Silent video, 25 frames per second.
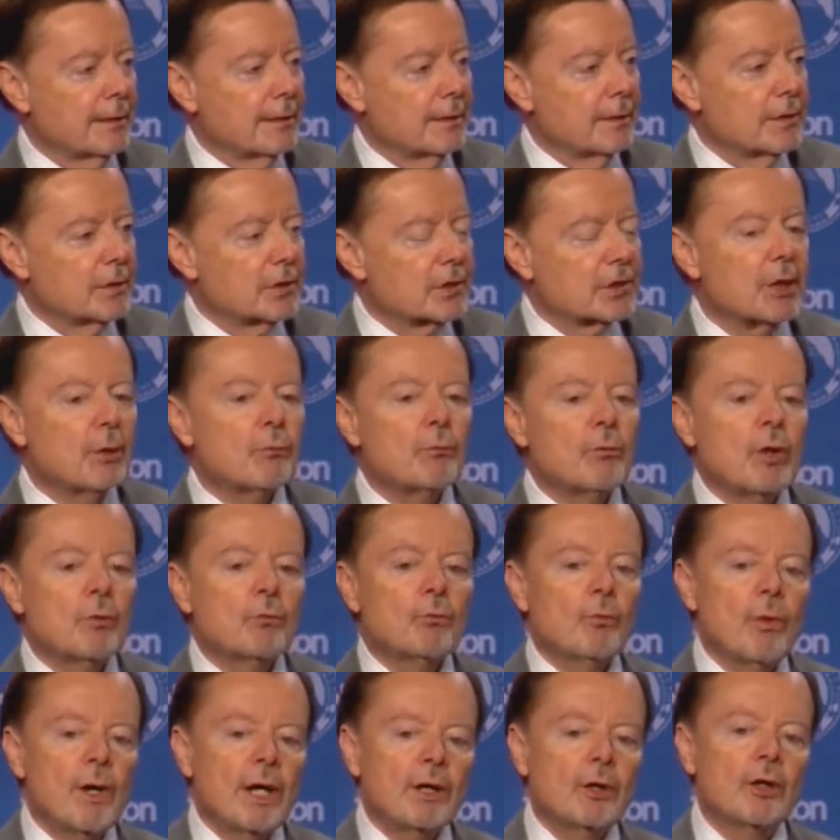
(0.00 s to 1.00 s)
someone
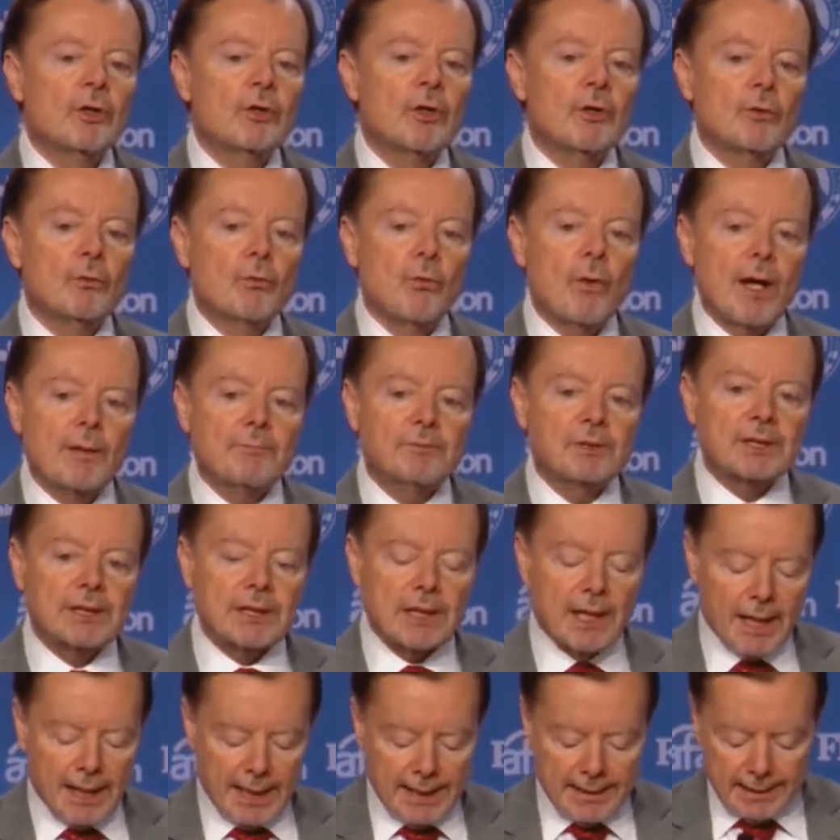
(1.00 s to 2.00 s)
went onto the
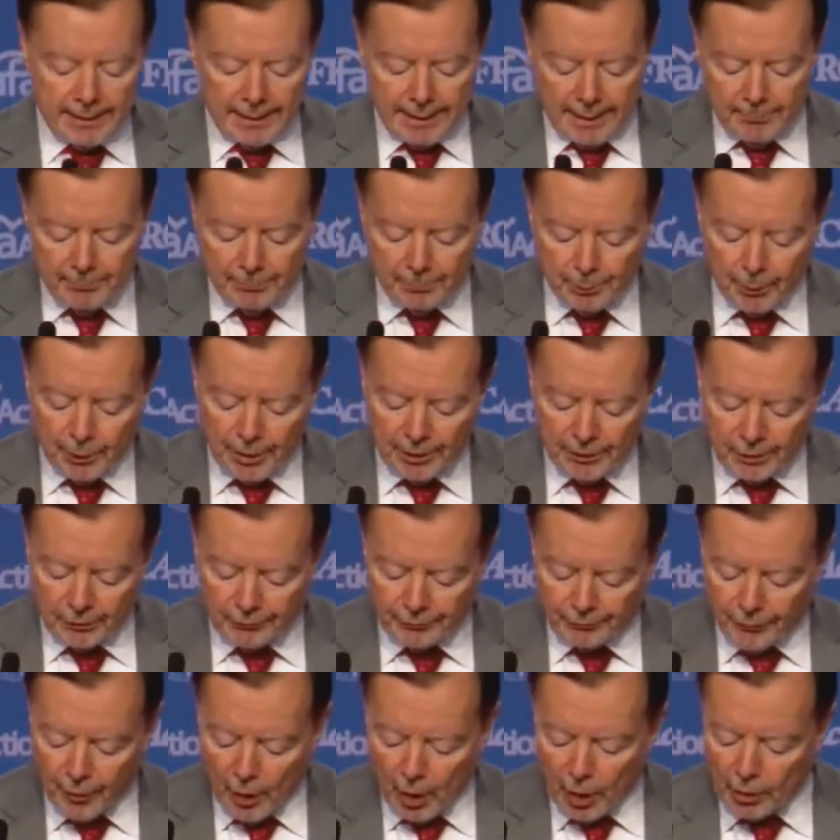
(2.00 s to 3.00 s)
website and put it the
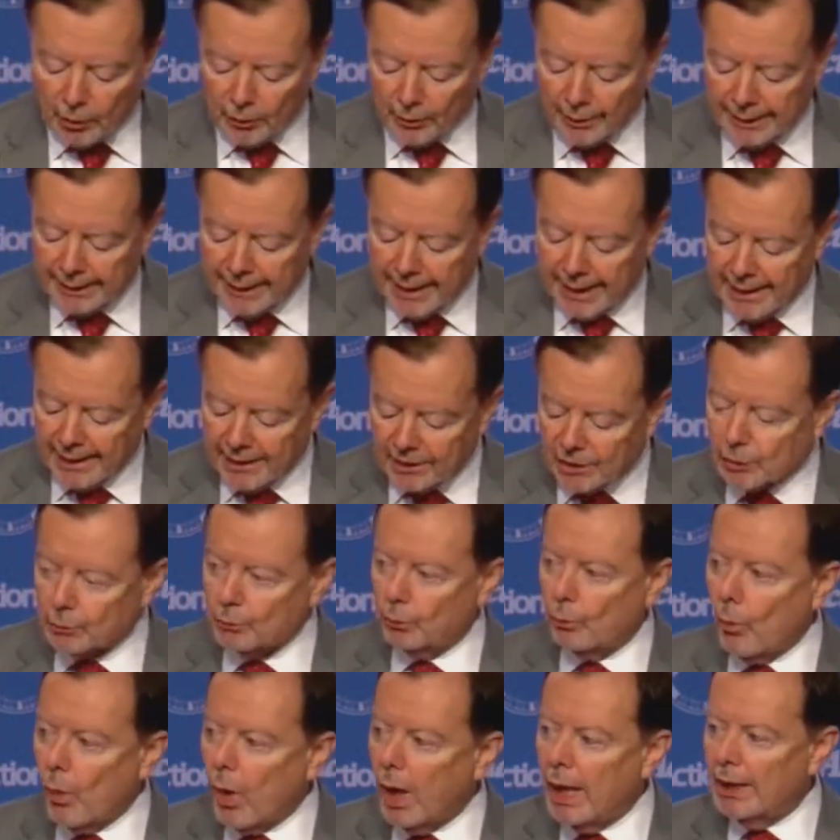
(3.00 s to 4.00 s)
following, and it's
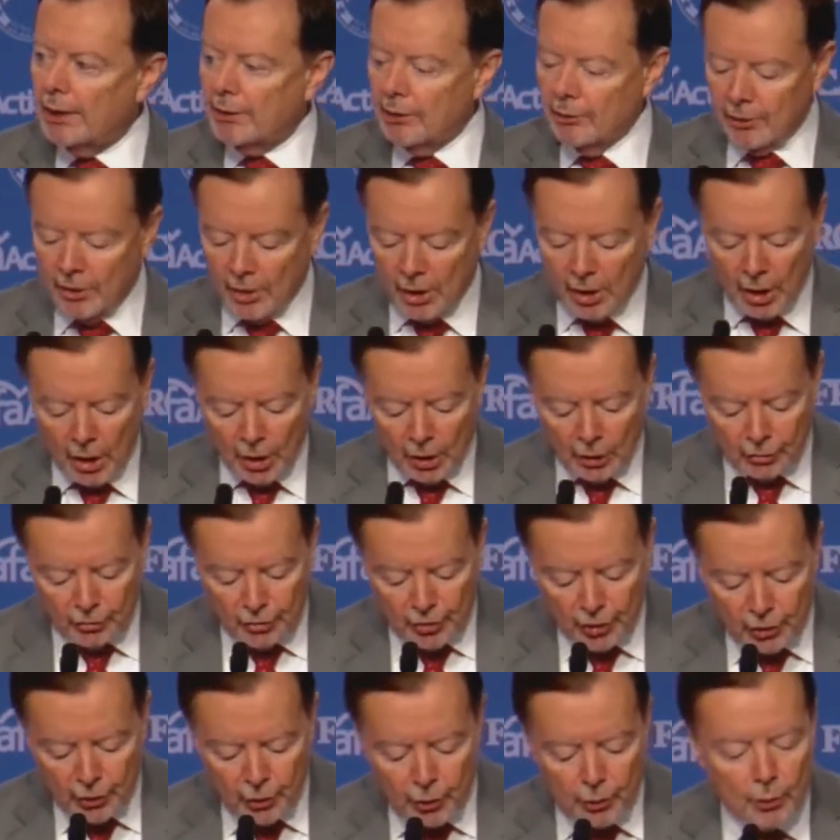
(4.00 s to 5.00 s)
1,
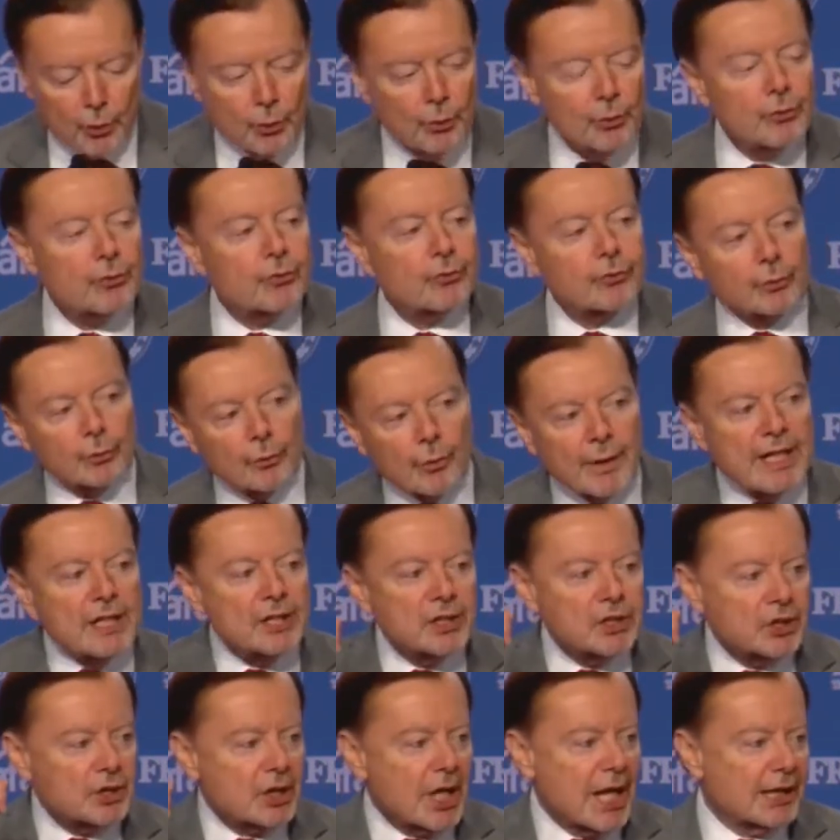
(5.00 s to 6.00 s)
2, 3
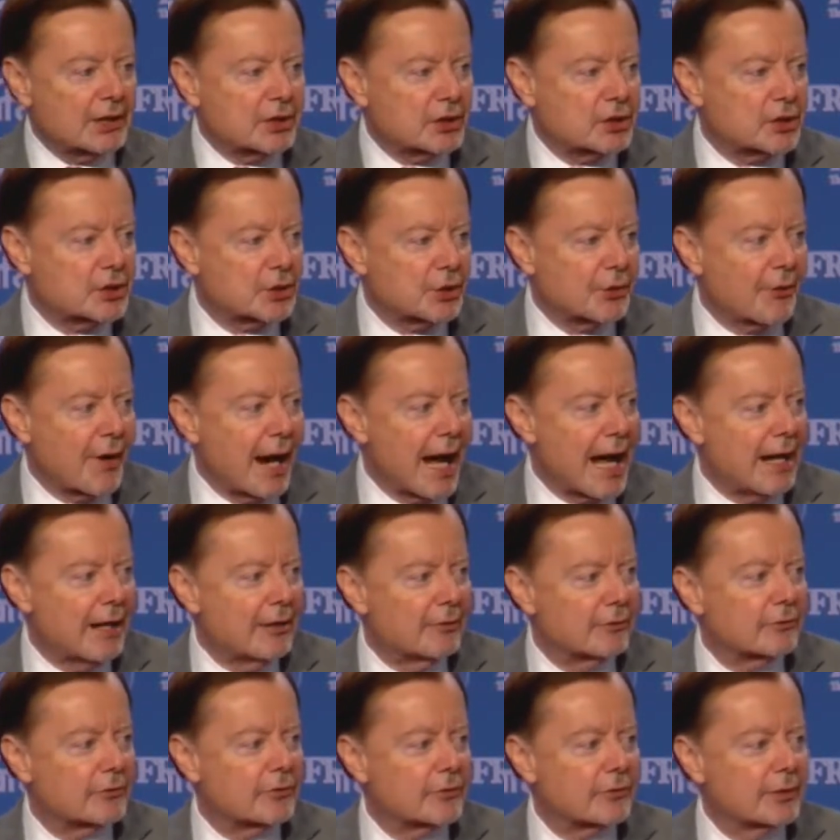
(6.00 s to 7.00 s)
shots, you're
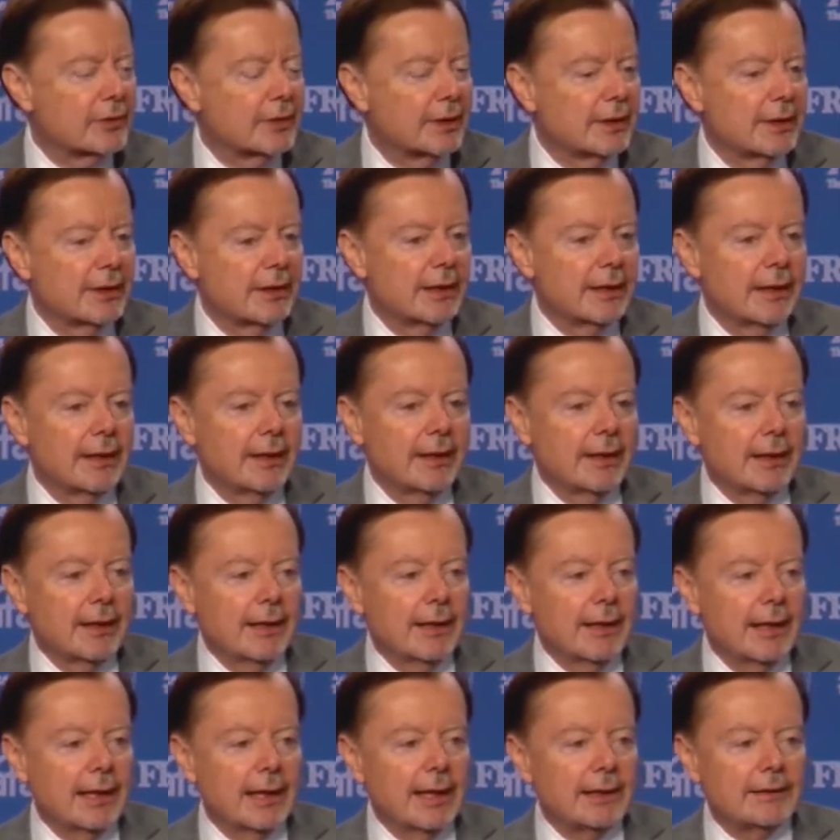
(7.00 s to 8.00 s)
out
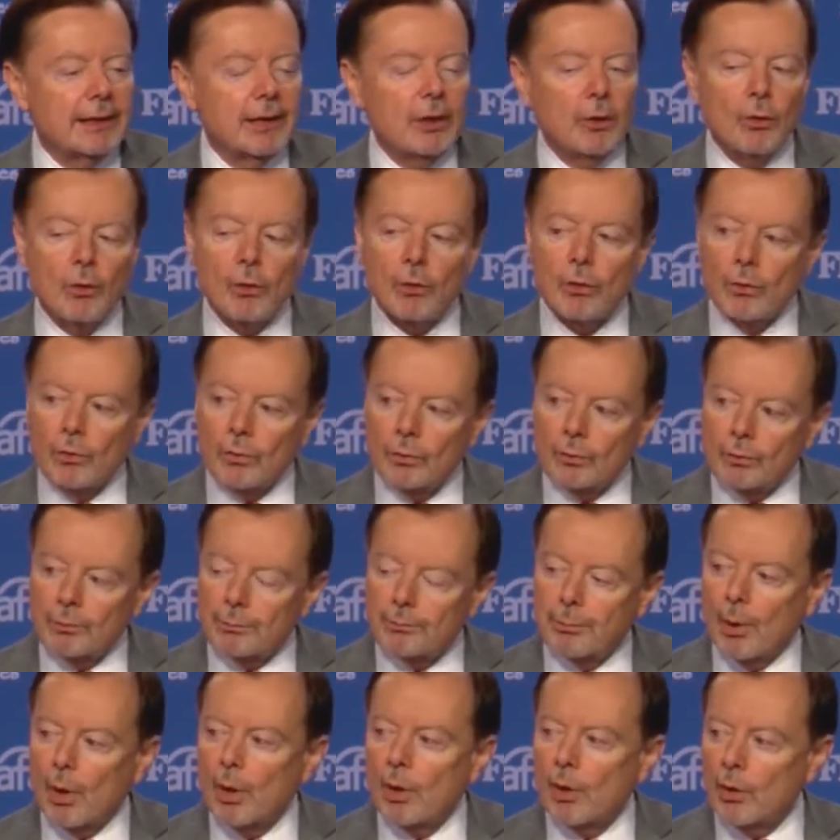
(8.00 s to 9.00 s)
at the old
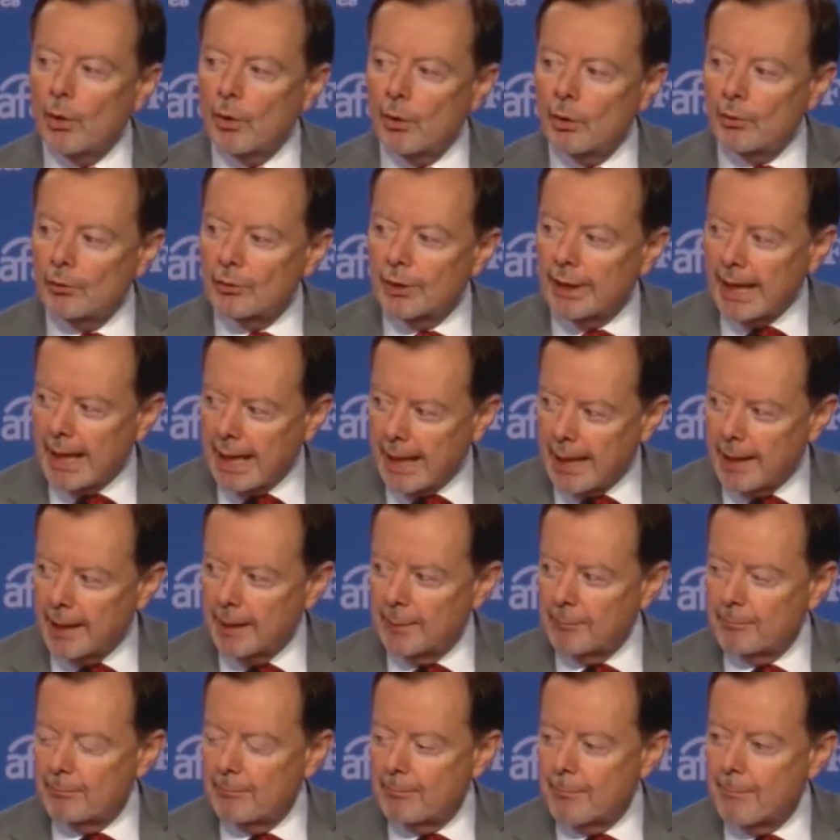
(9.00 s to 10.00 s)
ball
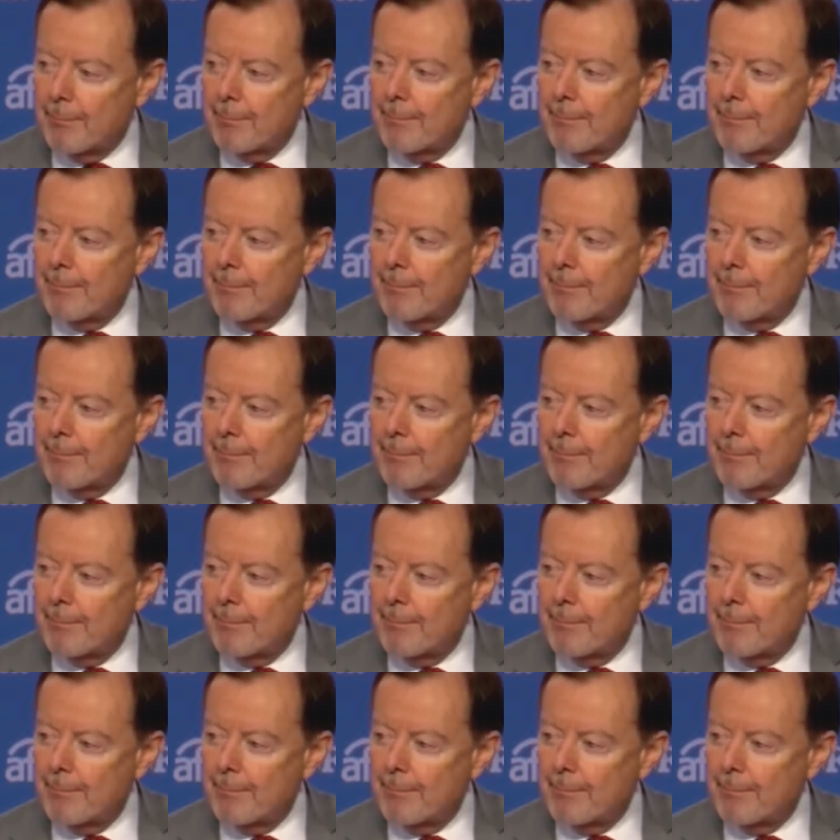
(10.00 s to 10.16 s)
game.